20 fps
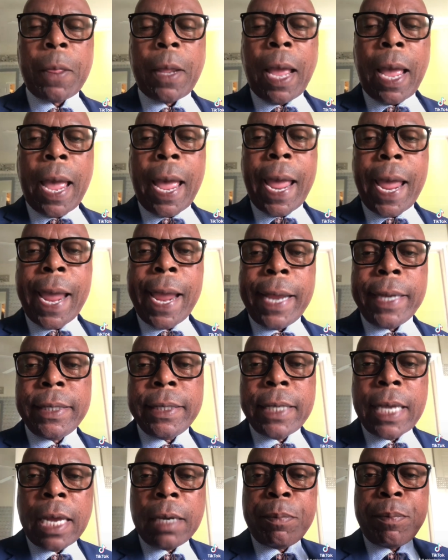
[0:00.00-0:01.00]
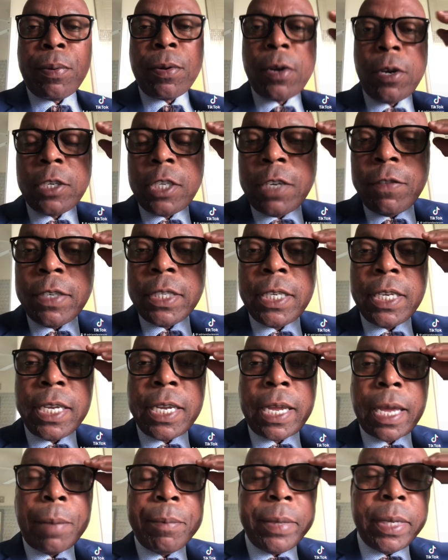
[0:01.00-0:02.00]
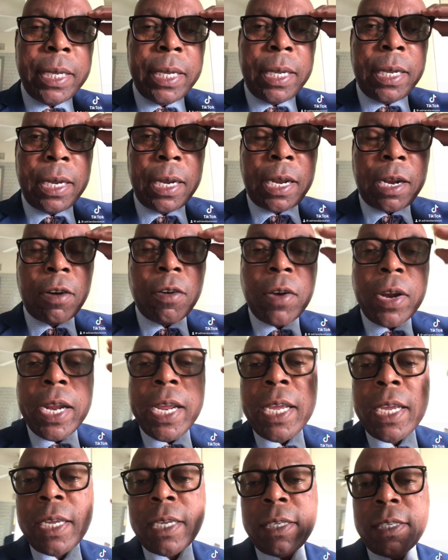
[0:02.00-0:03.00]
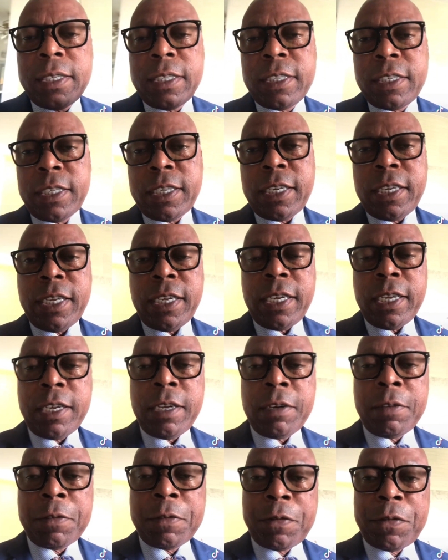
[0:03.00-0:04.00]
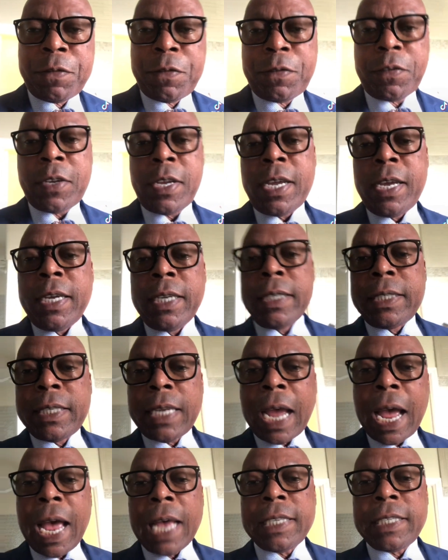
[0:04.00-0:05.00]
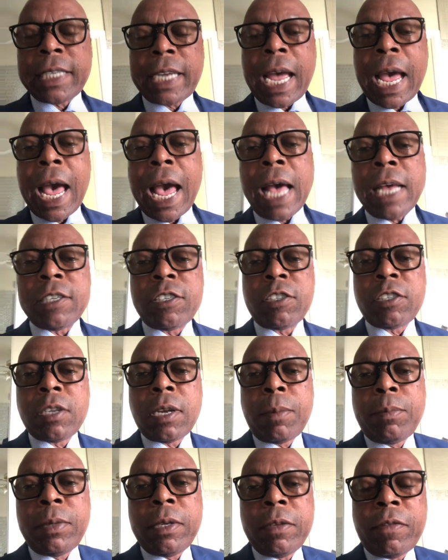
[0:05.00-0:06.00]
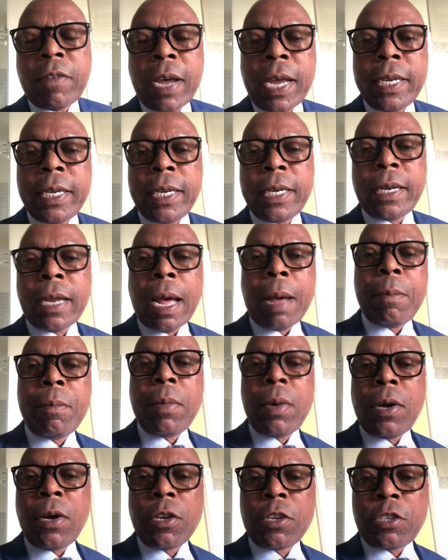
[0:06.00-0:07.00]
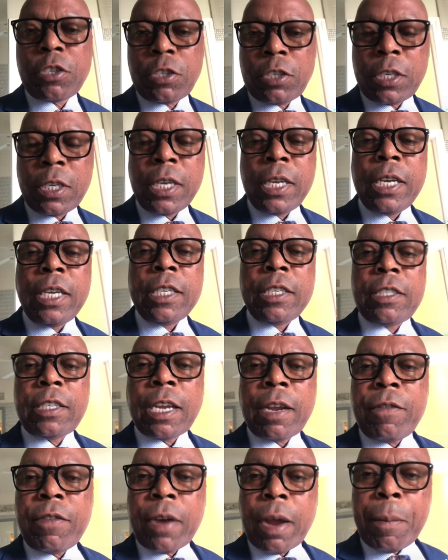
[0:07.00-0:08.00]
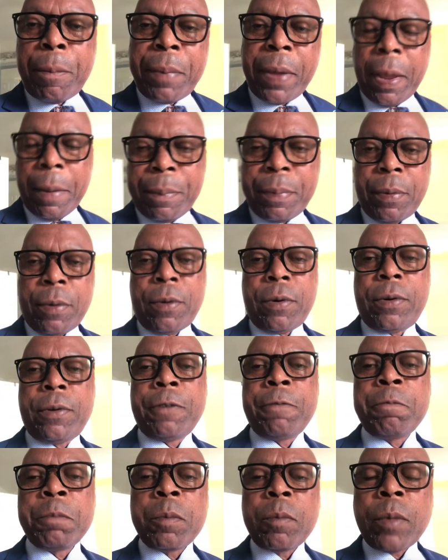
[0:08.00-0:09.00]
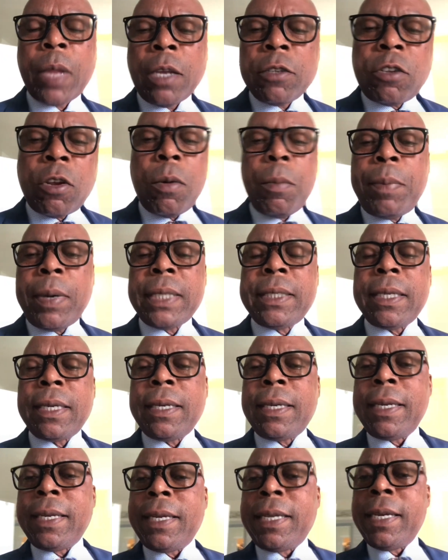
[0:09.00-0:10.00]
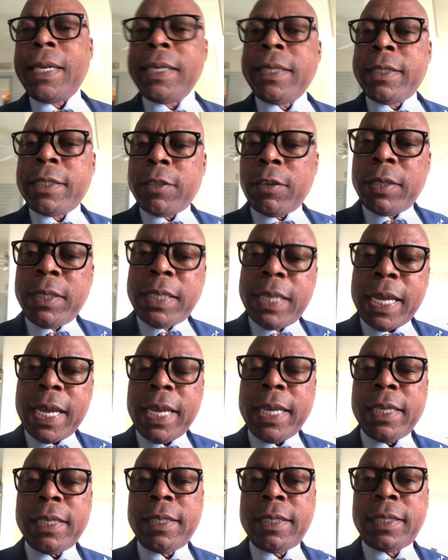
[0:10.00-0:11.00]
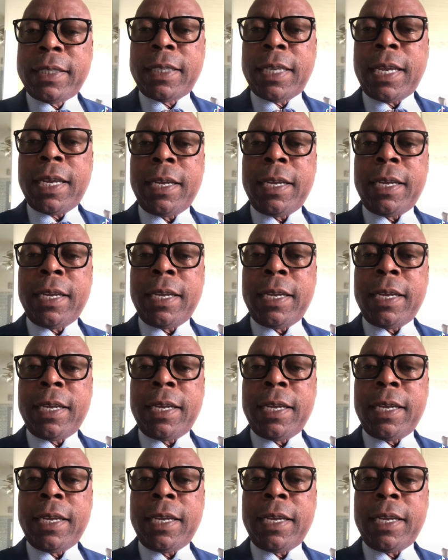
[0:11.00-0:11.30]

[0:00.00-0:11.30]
and that productivity can be increased if tasks are subdivided amongst several people. So, but in today's